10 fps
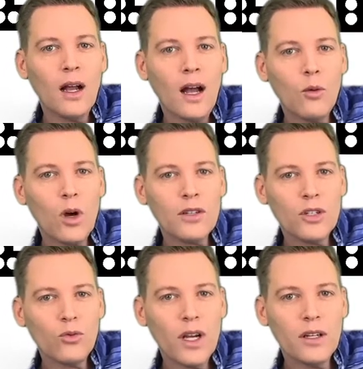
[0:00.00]
I wanted to
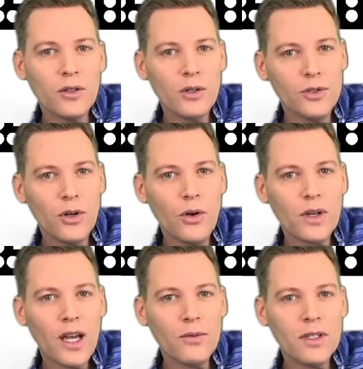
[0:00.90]
write a new joke
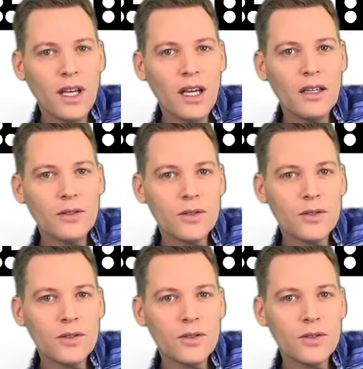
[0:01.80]
every day,